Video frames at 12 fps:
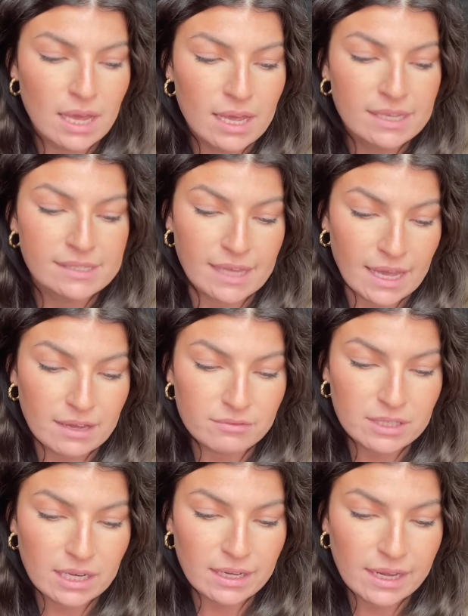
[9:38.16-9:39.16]
saved
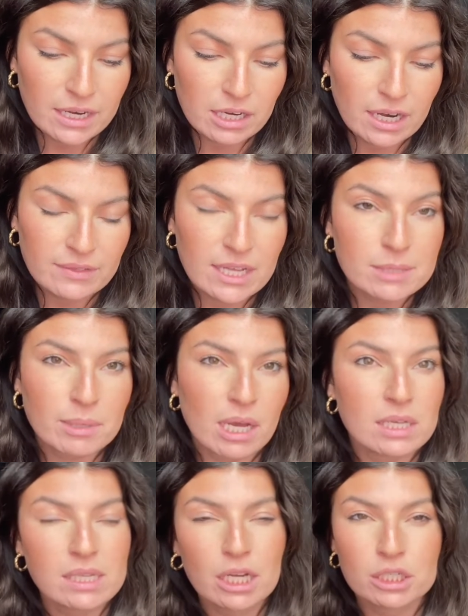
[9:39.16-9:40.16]
in here. And that's
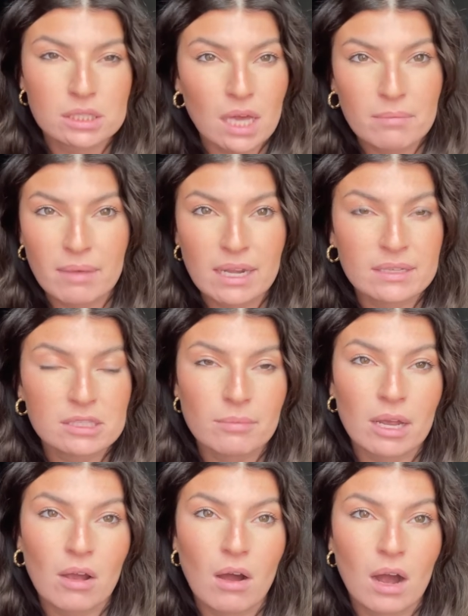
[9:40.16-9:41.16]
because I just got maintenance in my
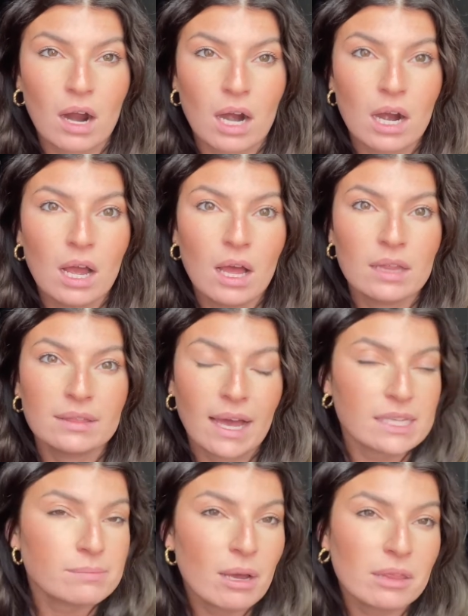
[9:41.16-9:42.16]
car
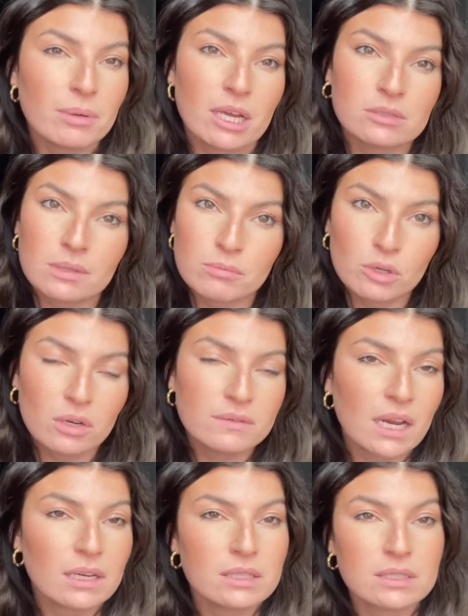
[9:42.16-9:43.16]
last month because we moved.
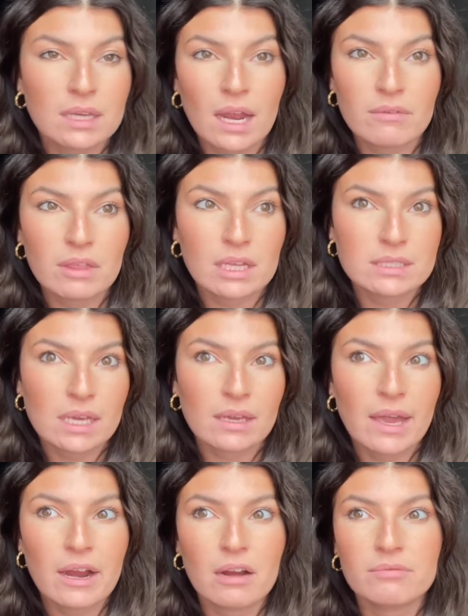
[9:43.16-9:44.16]
I needed to get everything taken
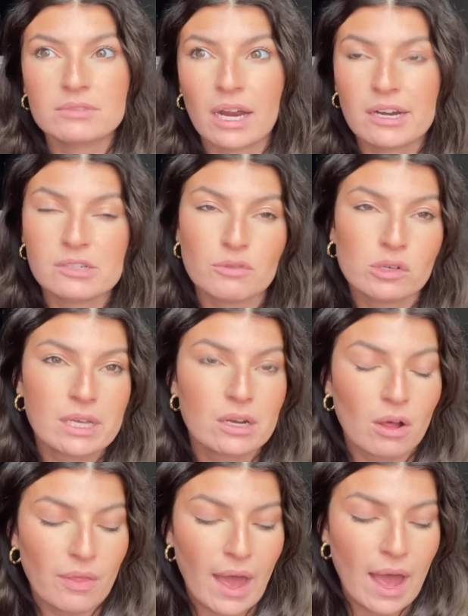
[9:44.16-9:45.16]
care of, tires rotated,
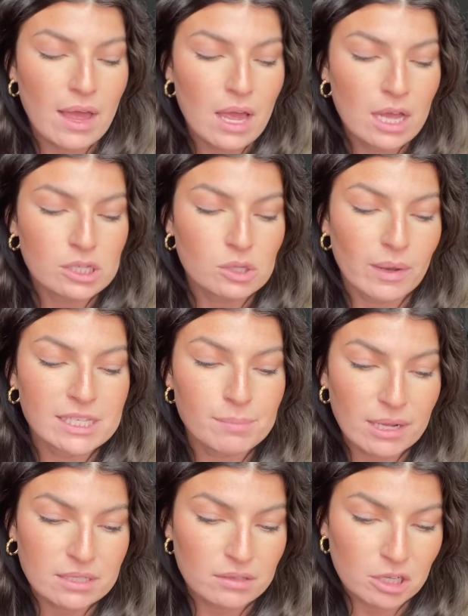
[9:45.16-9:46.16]
all that. So I
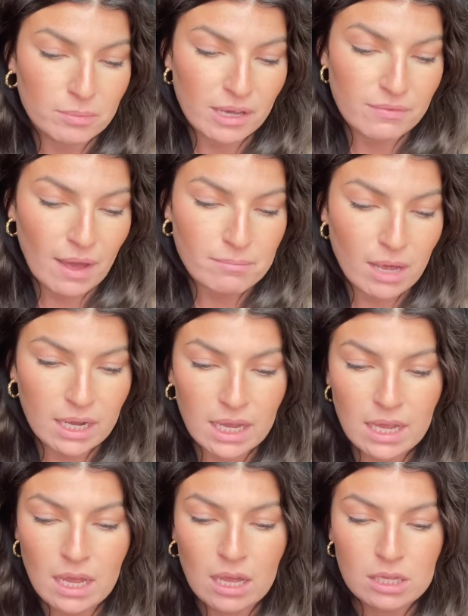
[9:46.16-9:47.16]
spent a little bit of that
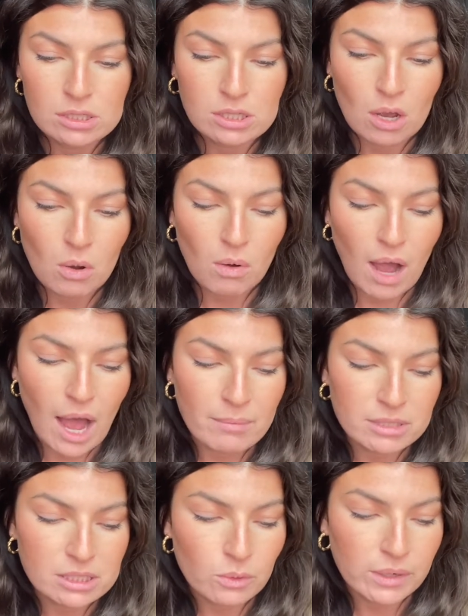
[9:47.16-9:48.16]
money. So I'm
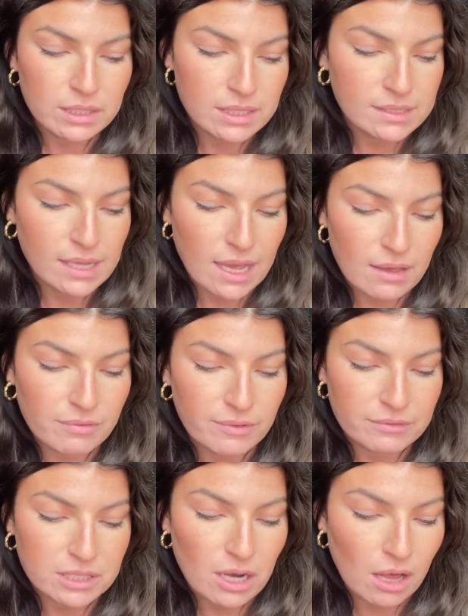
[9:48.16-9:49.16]
just going to save
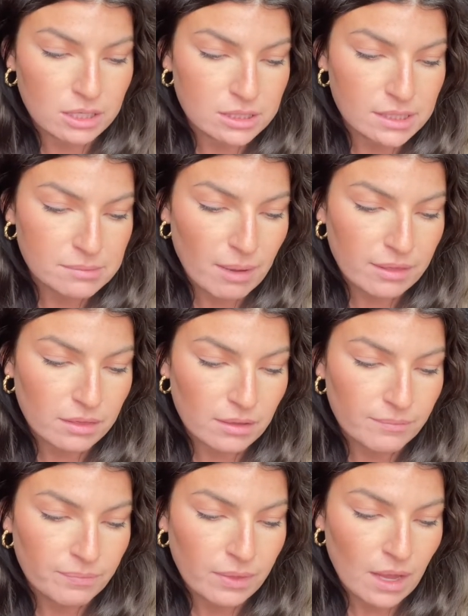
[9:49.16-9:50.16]
$50 this month
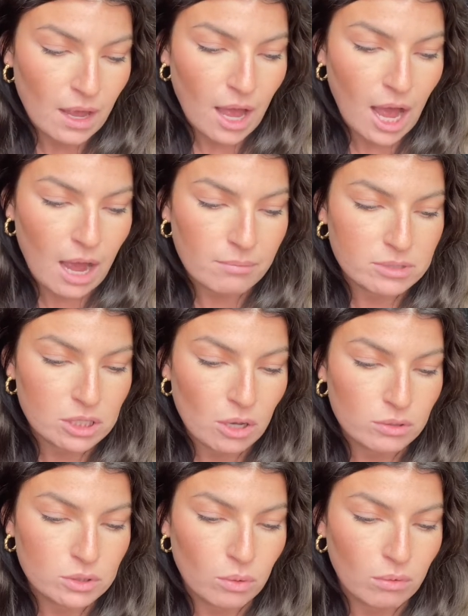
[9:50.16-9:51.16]
to go
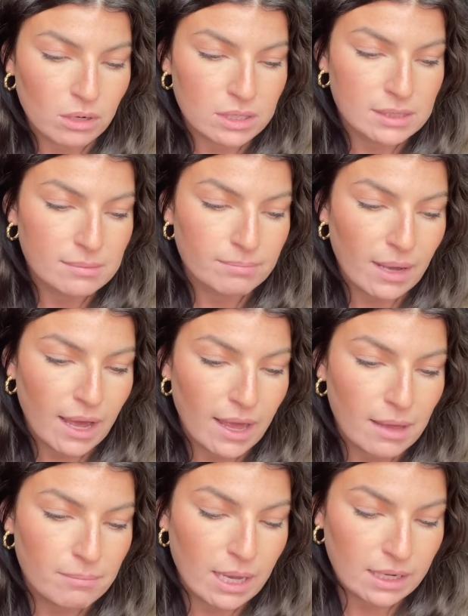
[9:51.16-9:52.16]
towards
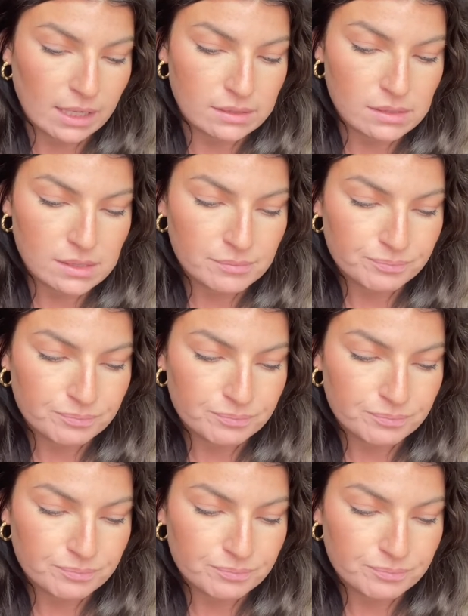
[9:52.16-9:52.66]
my maintenance.